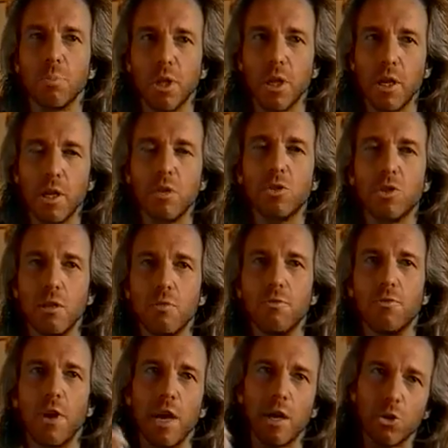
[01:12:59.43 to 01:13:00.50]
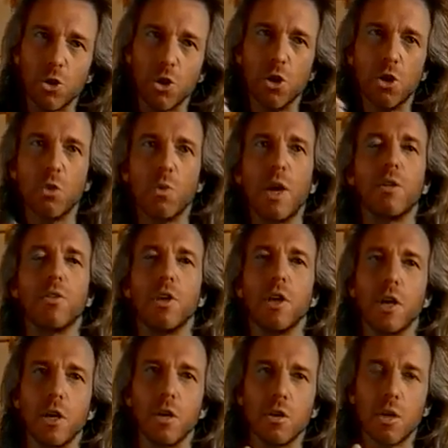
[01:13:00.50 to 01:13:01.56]
planes did in fact turn around in the
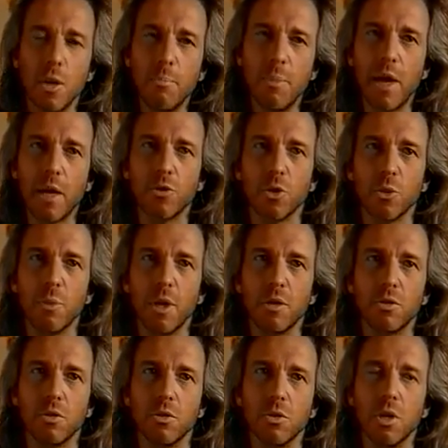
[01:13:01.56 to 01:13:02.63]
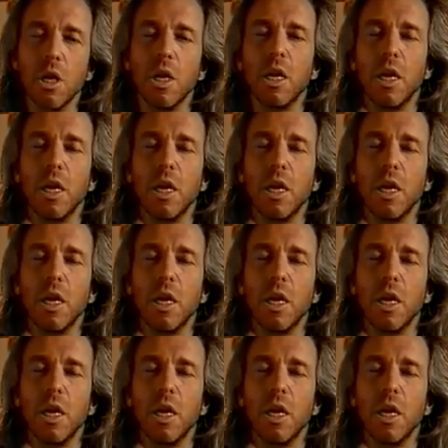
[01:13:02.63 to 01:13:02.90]
air, come back to their bases,